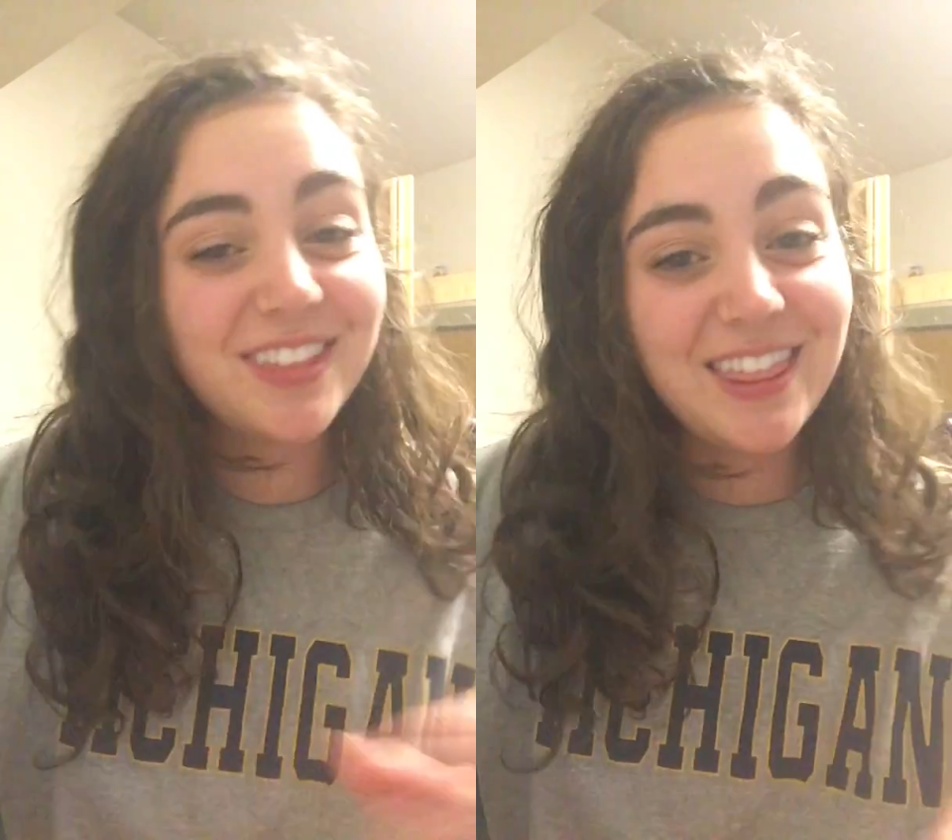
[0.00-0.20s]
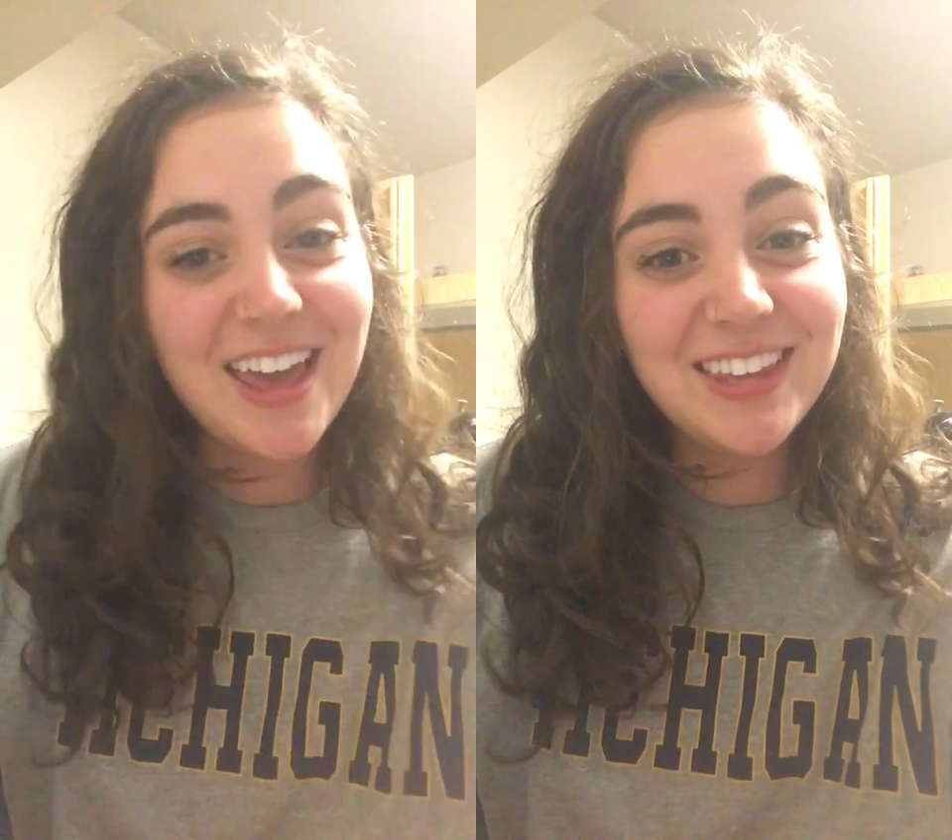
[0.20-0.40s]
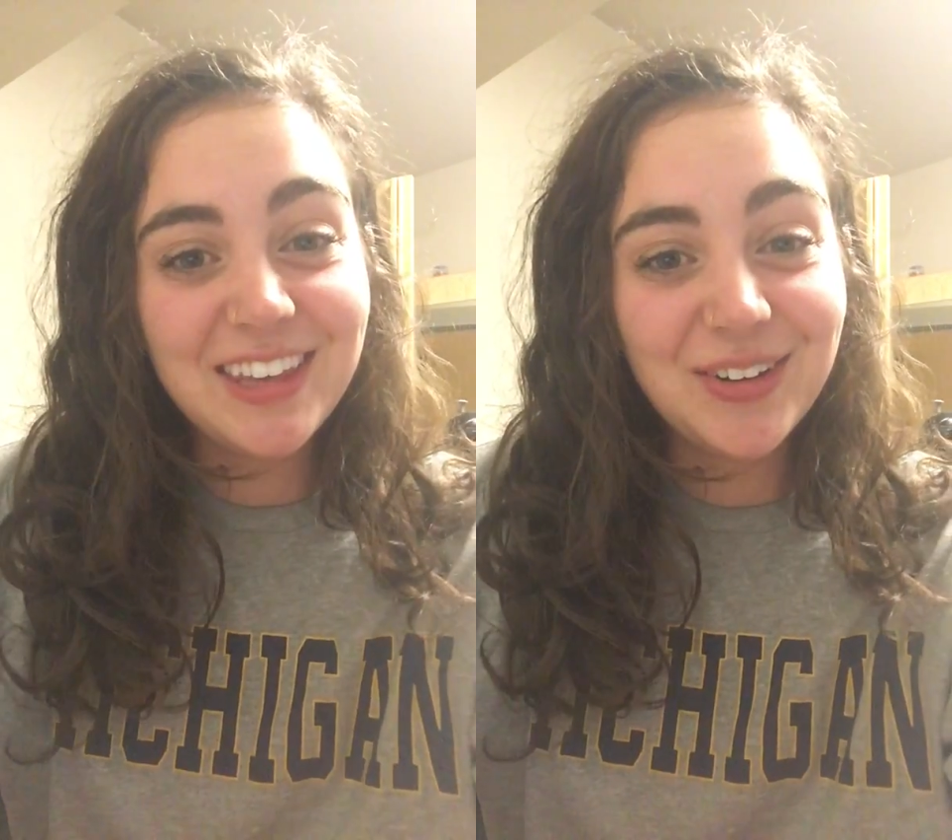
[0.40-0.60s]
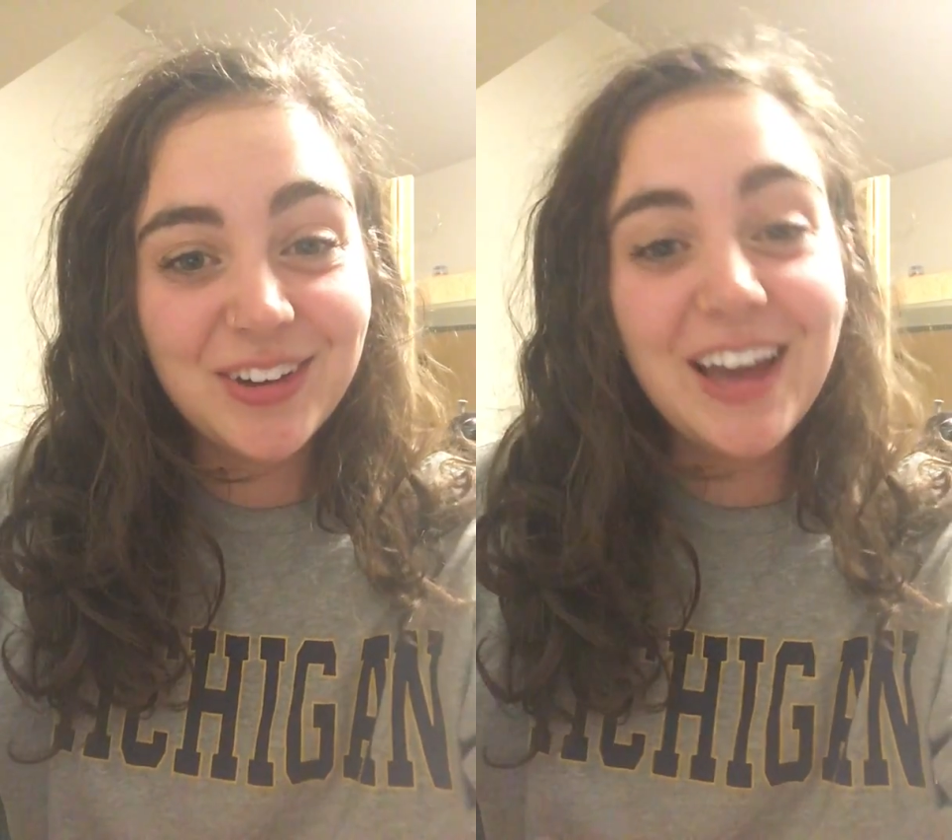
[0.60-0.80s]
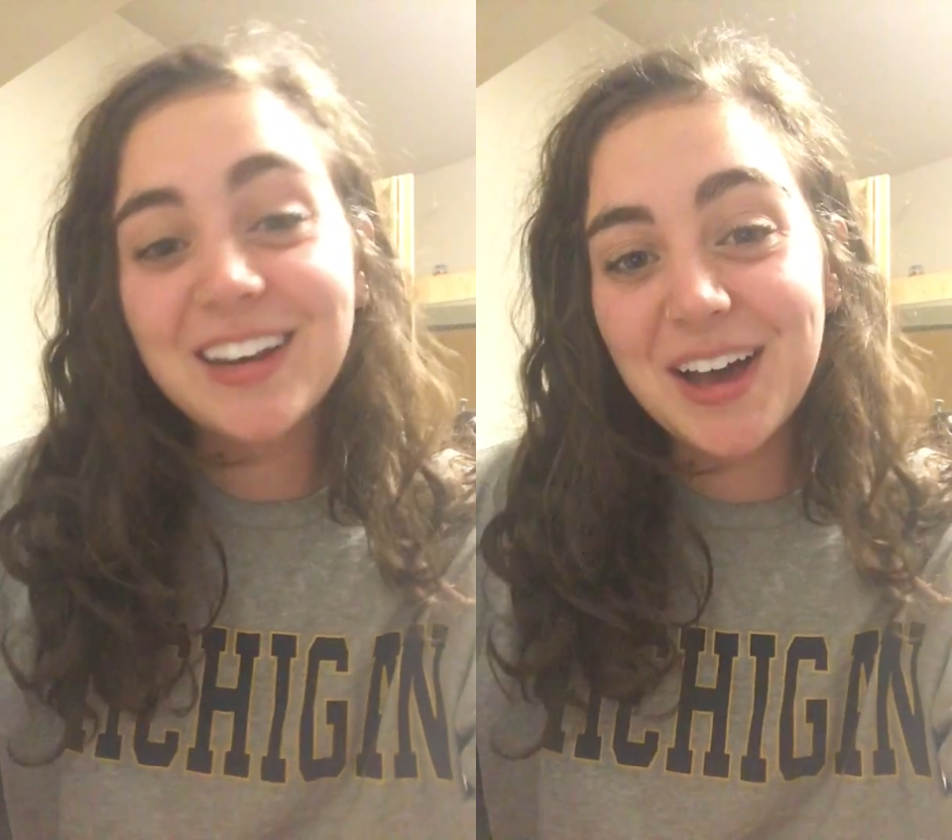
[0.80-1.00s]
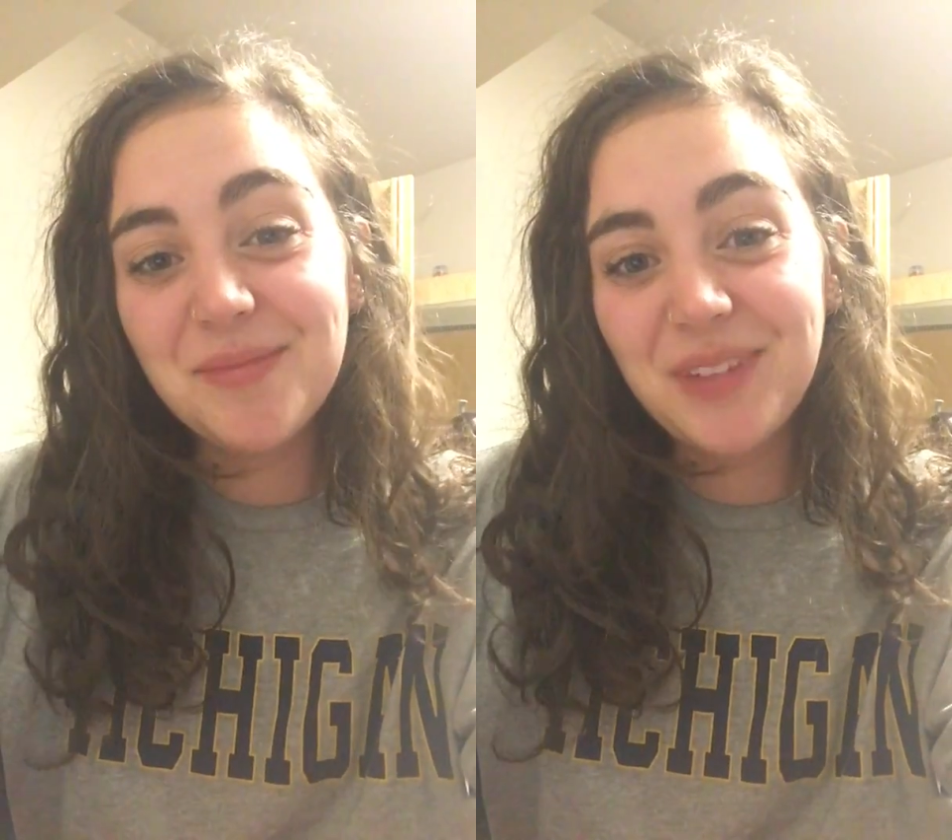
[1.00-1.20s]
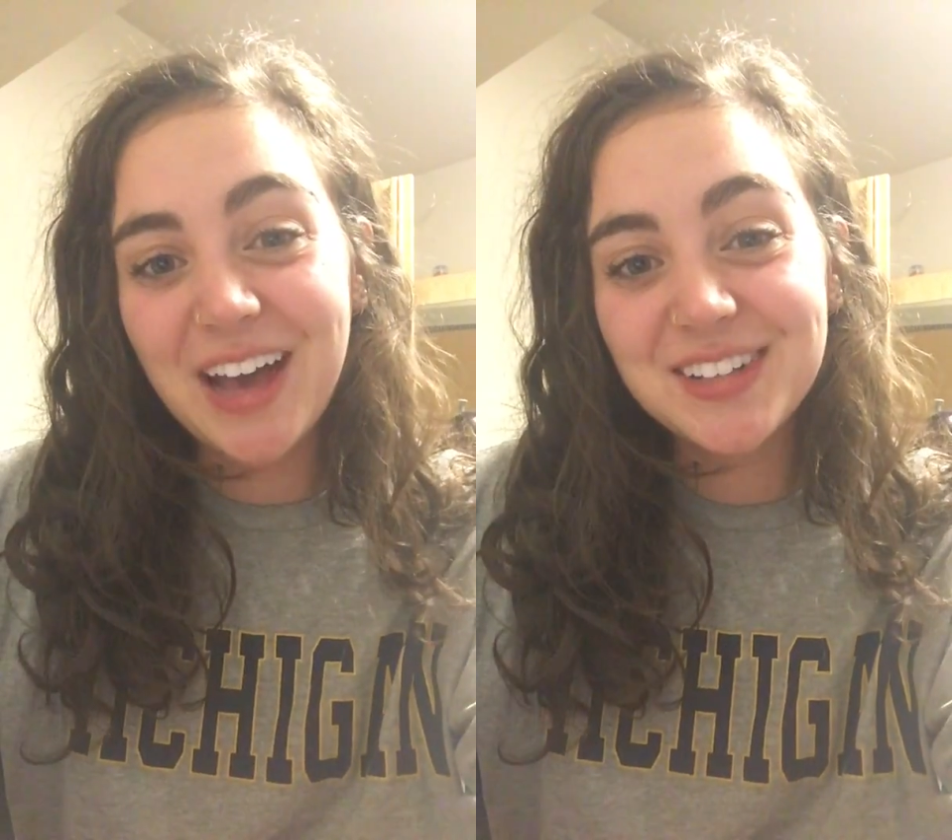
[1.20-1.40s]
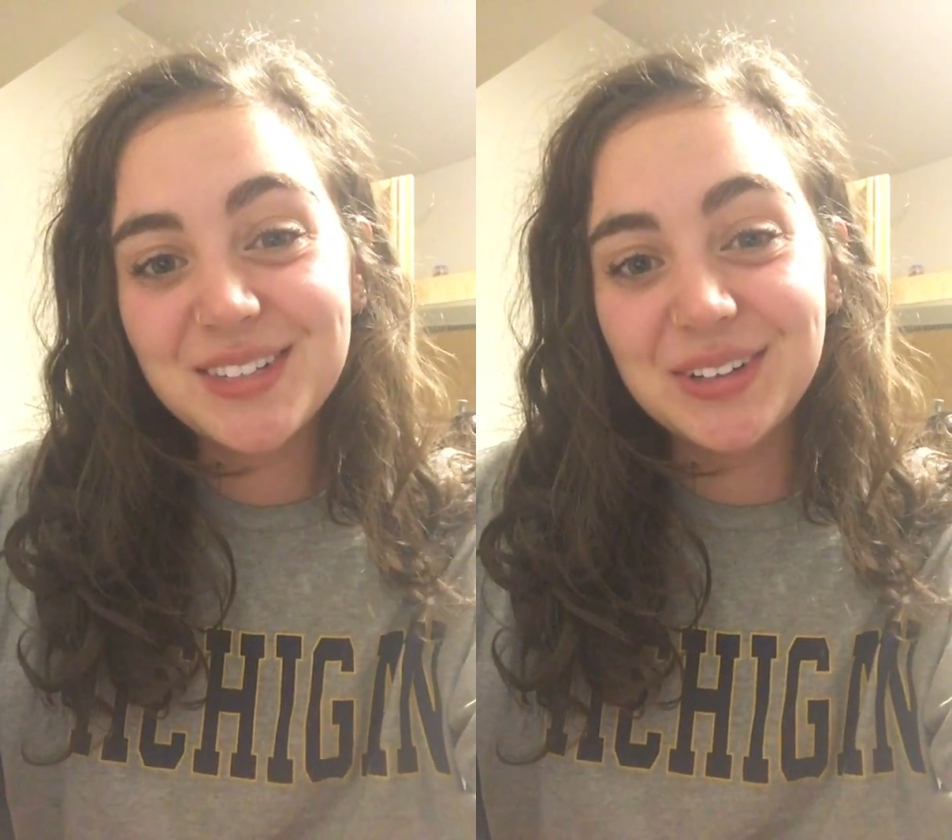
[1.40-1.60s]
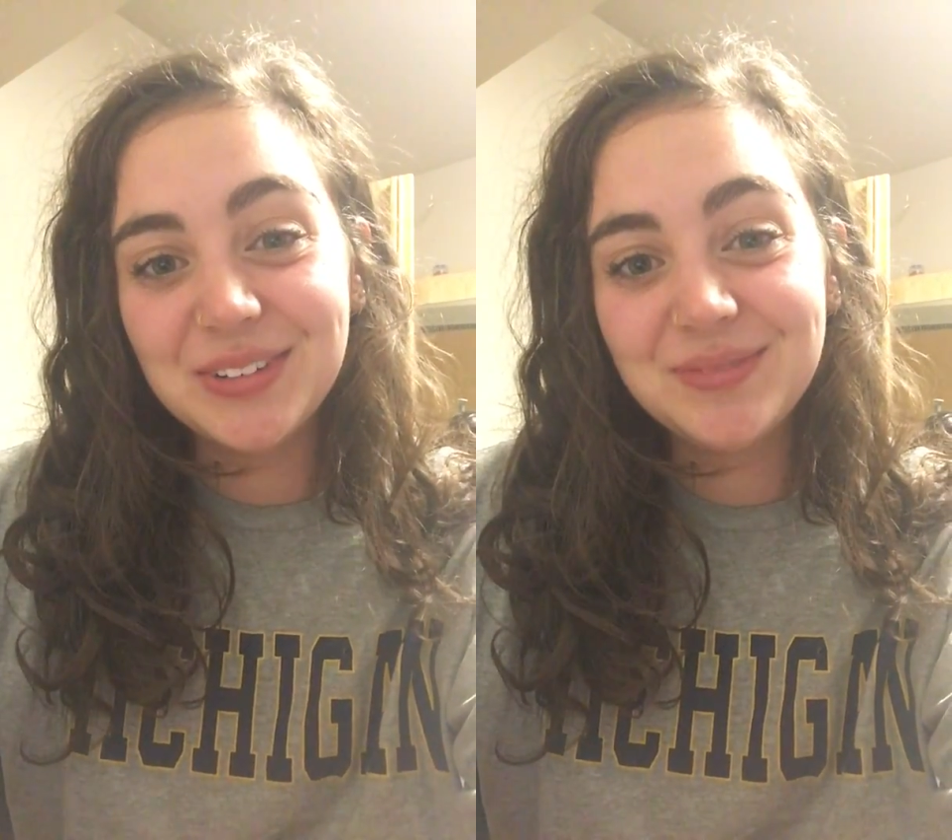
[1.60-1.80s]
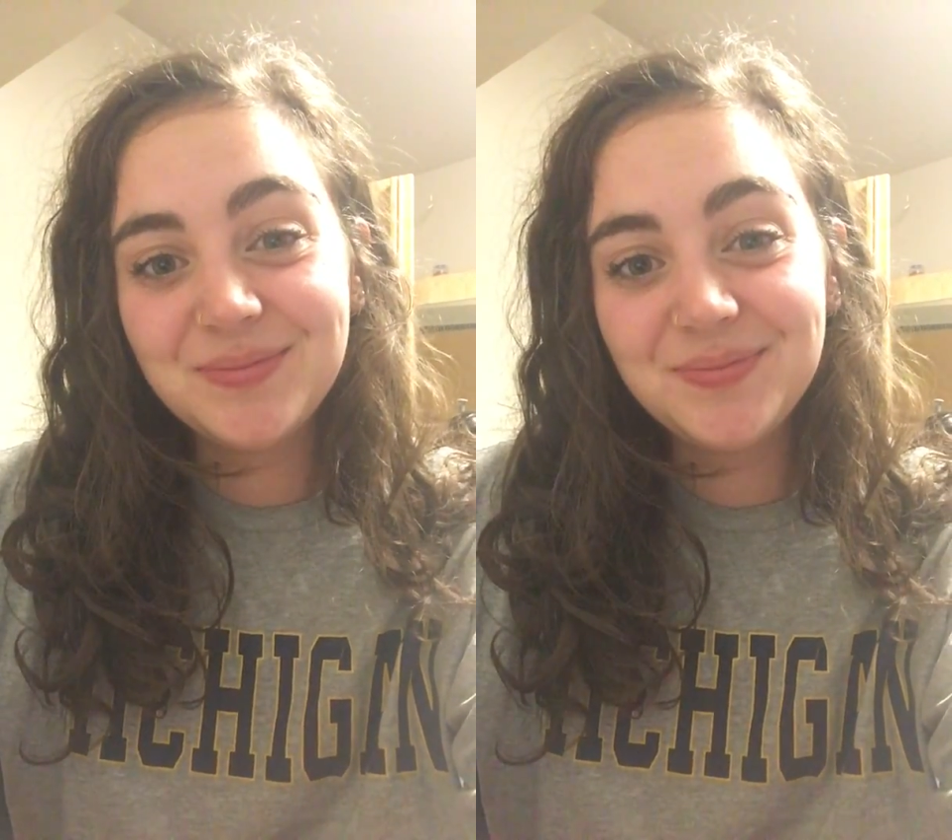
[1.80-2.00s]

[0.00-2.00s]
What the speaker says: Thank you, and come back soon.